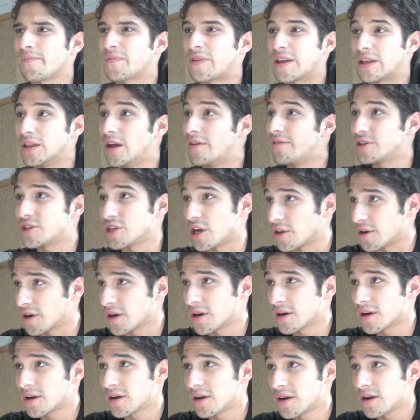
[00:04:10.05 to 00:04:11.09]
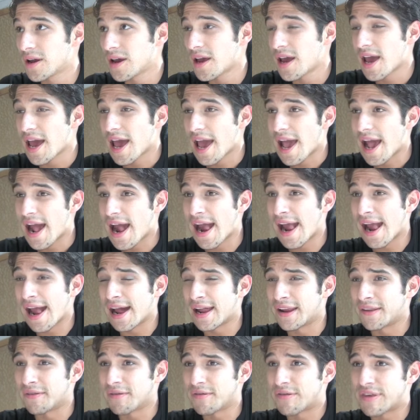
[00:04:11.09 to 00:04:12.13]
they love each other
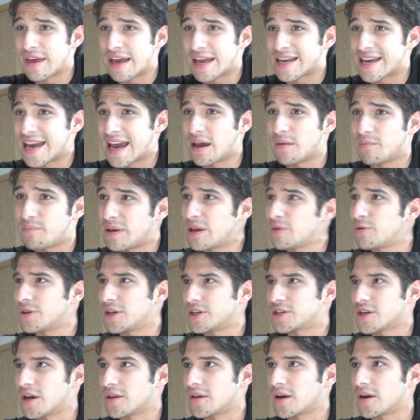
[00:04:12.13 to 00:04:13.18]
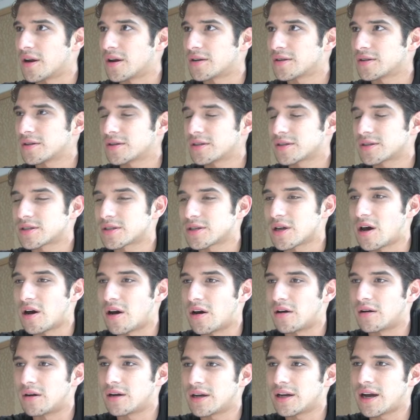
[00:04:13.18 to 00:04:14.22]
and they can't be with each other.
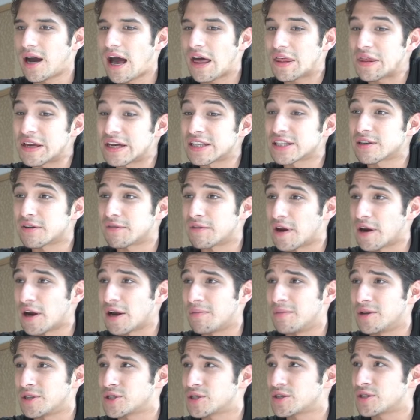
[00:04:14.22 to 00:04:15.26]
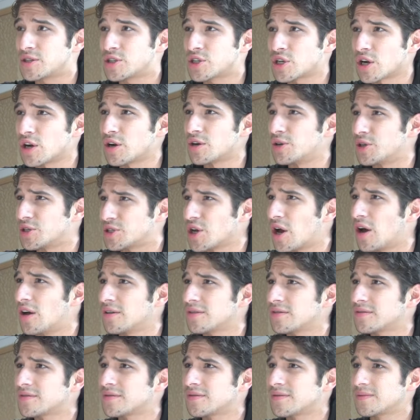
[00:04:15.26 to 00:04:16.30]
So I think it's a very mature and
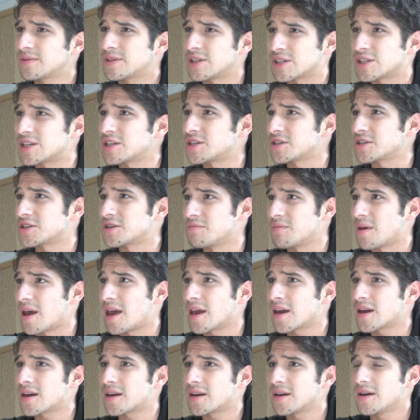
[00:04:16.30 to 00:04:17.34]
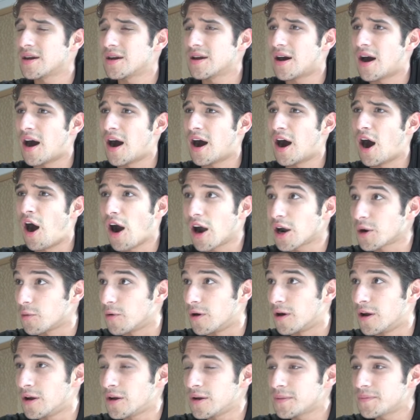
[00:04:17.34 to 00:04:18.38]
adult decision to make, a hard
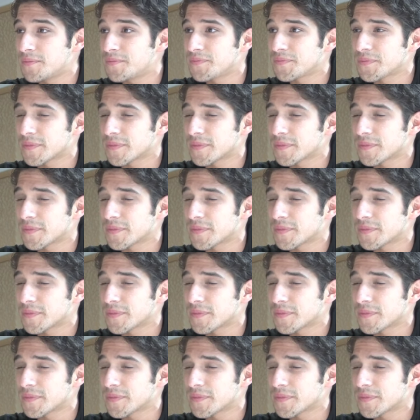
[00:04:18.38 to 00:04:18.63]
one.